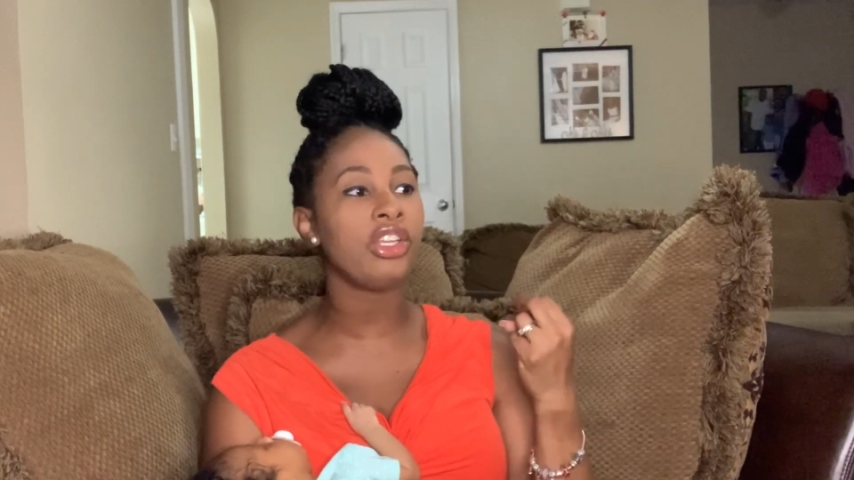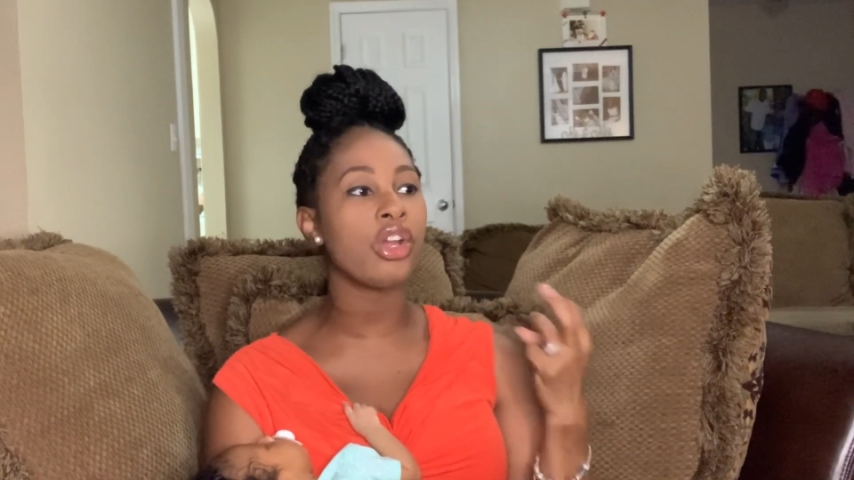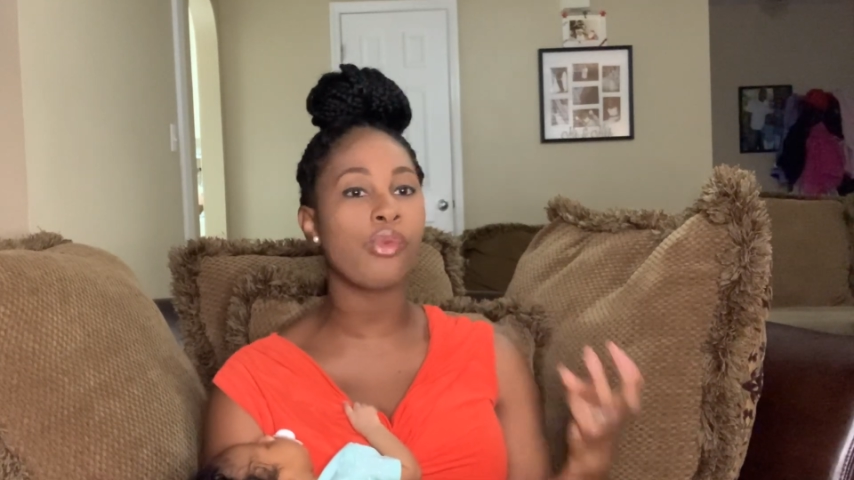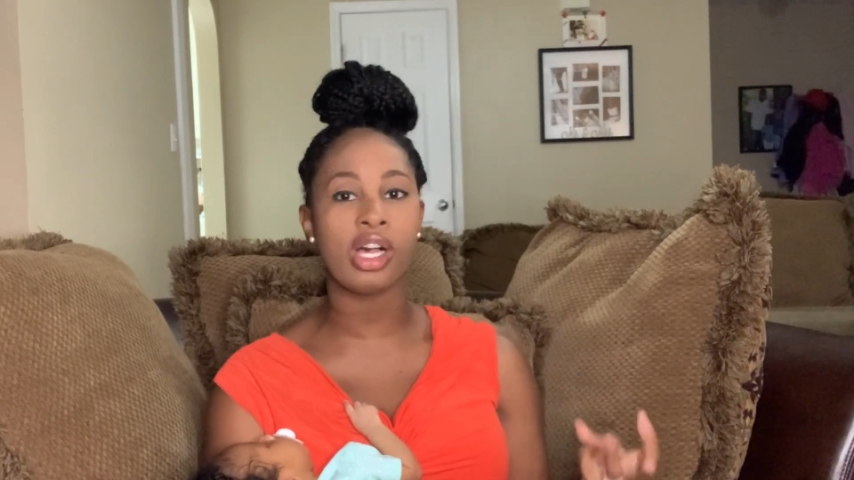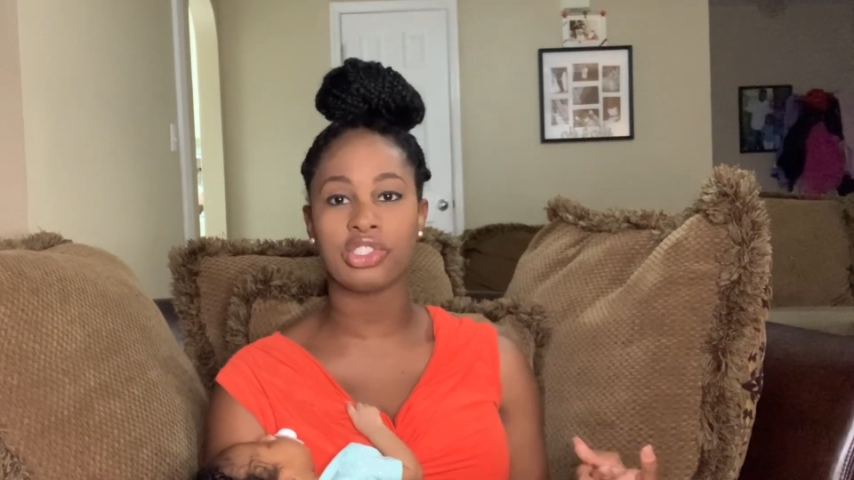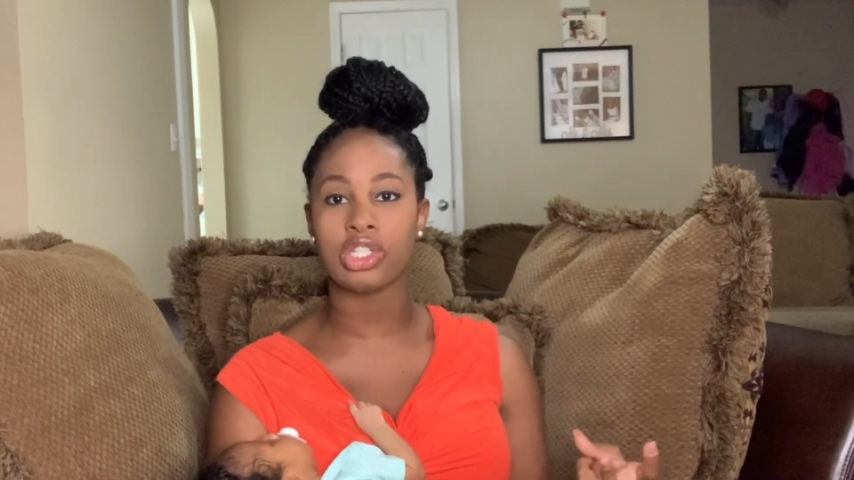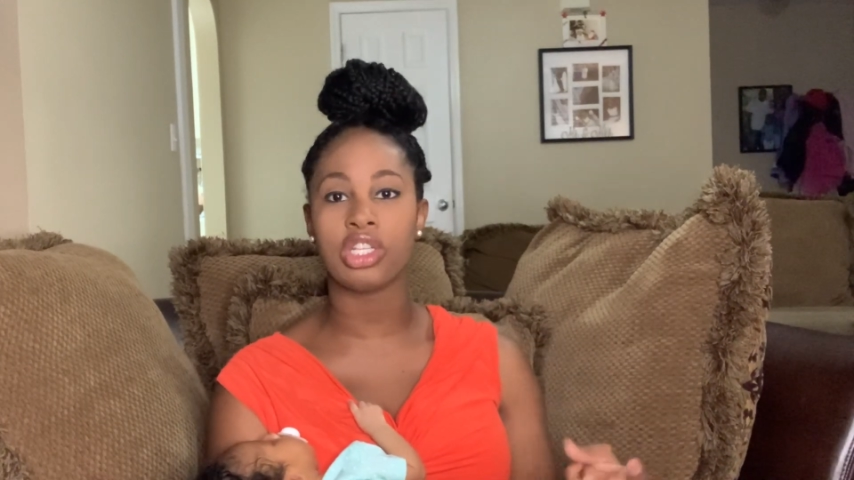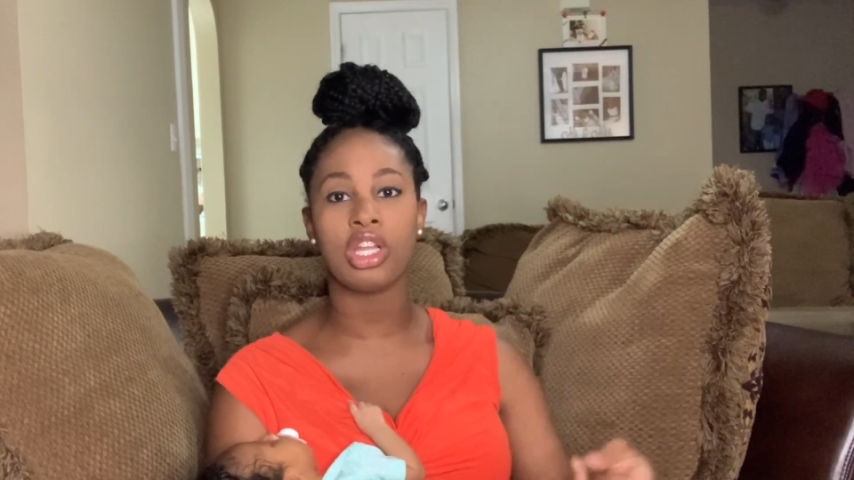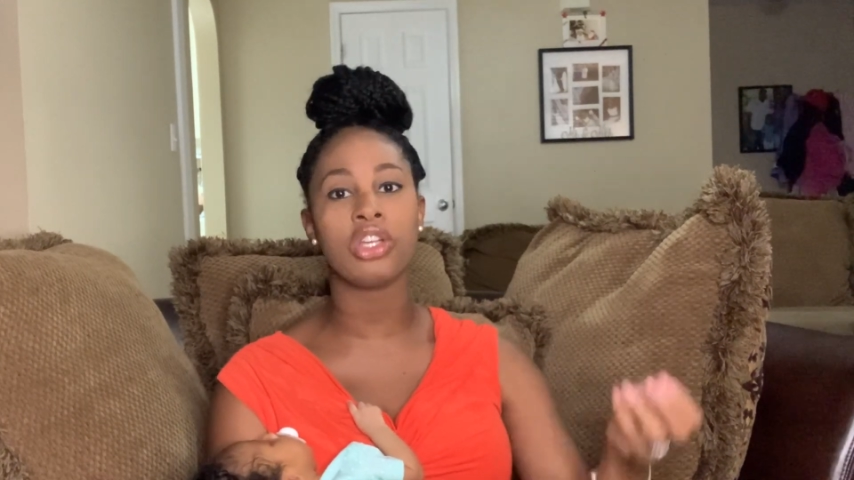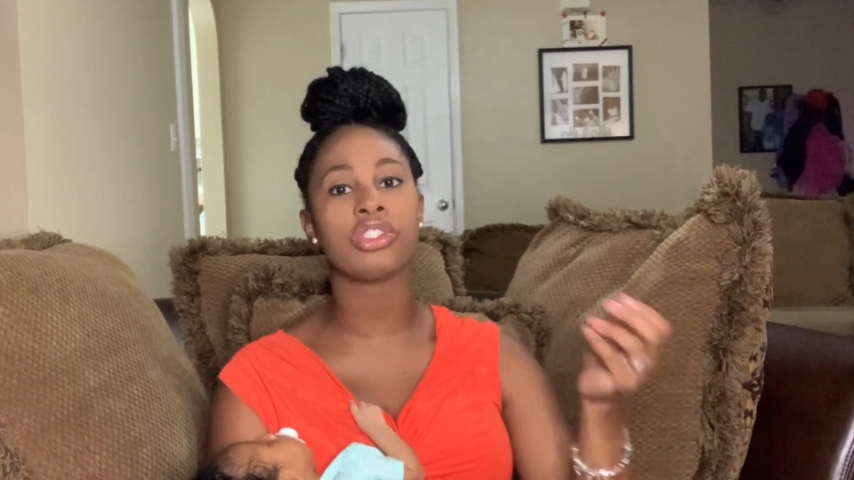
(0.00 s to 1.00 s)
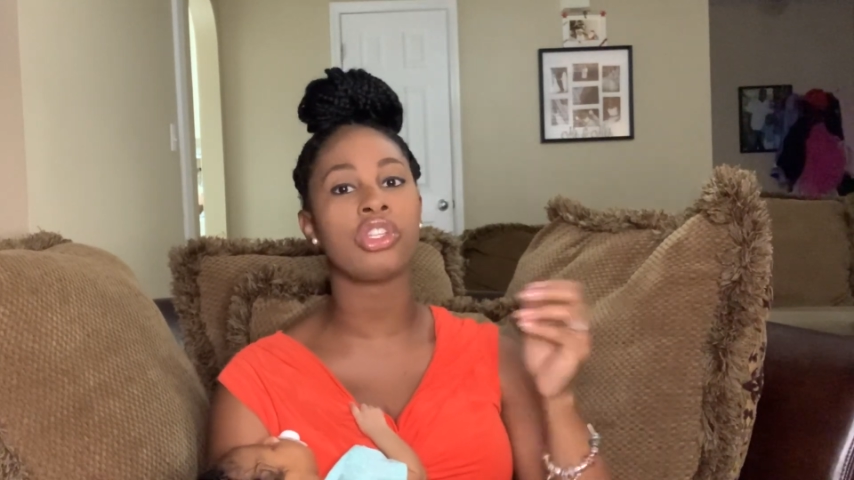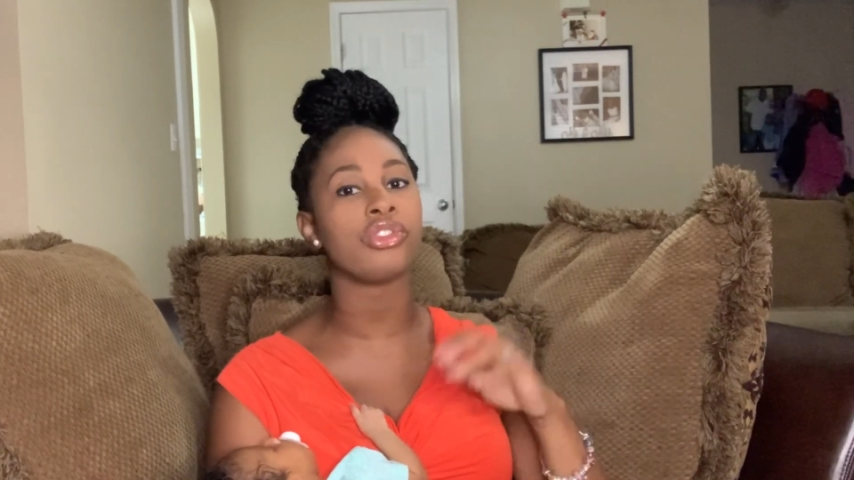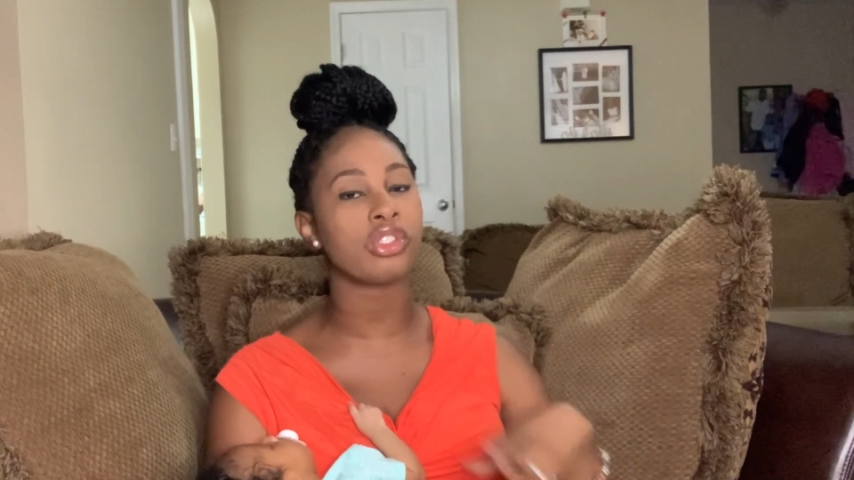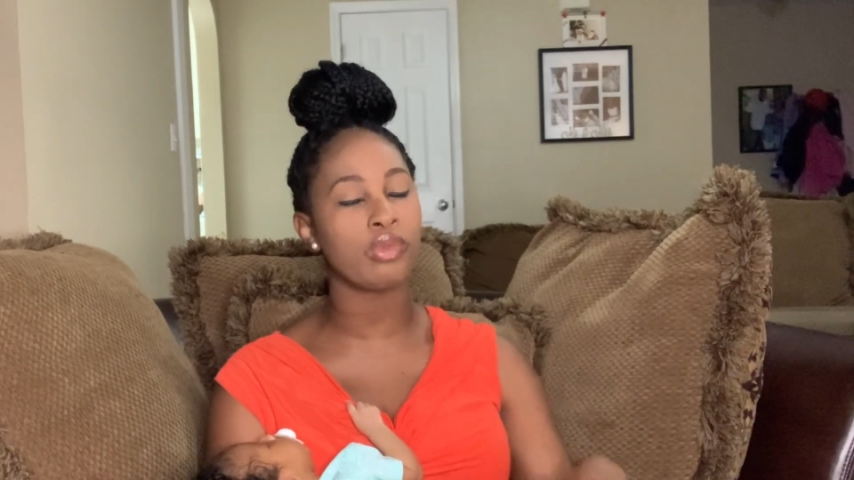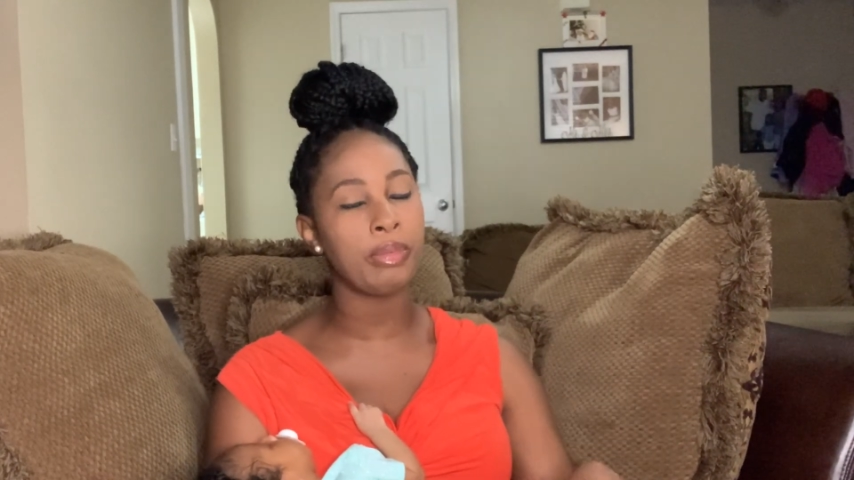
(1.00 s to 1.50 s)
no washing clothes, no
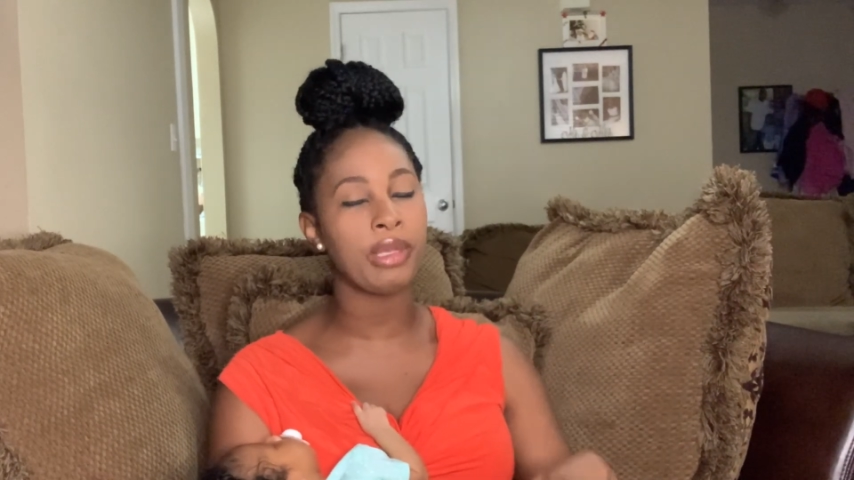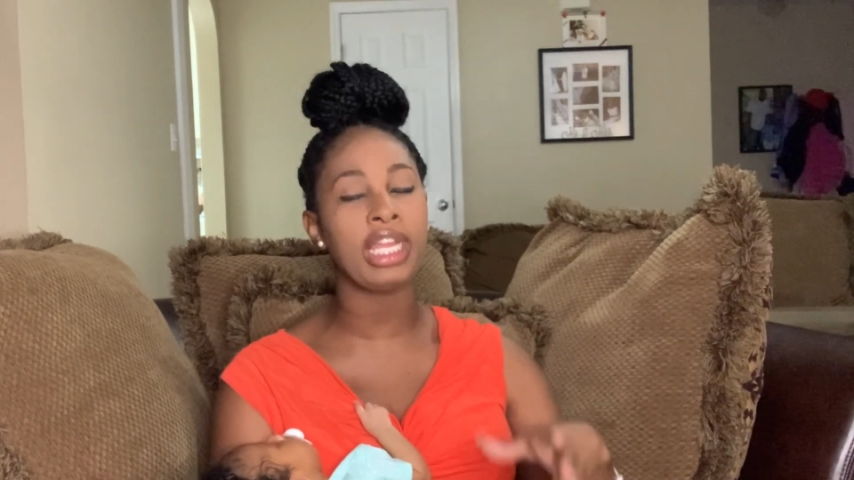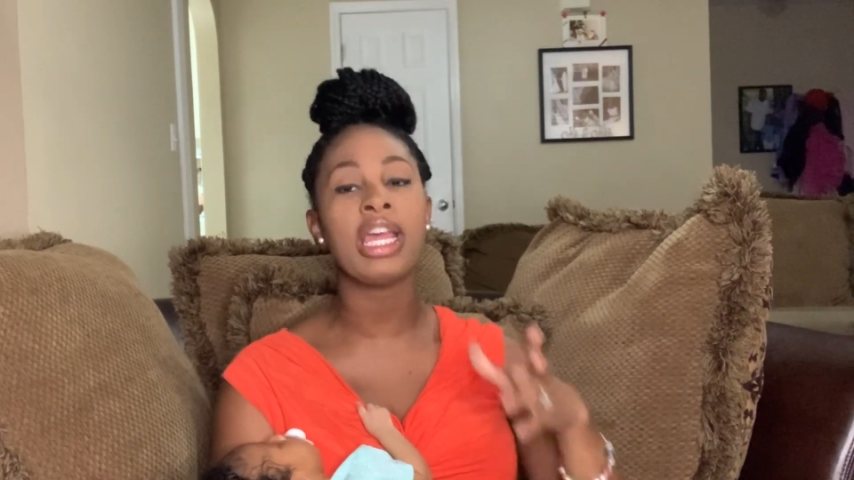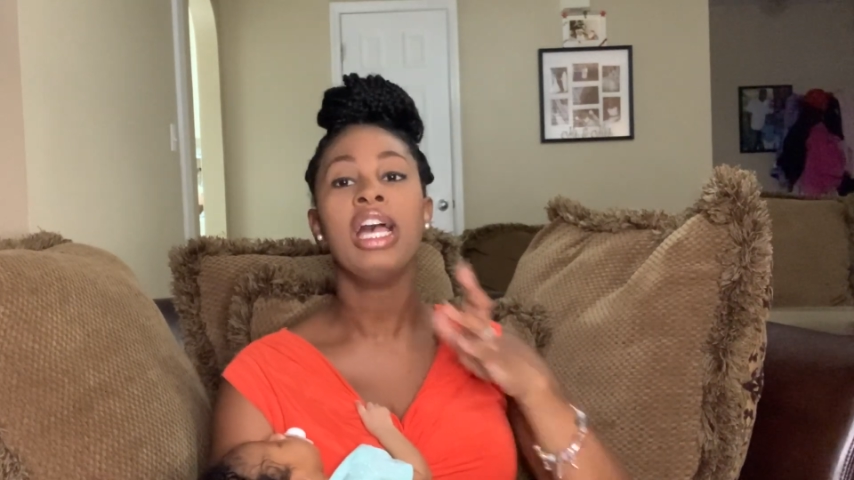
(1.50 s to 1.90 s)
sleeping,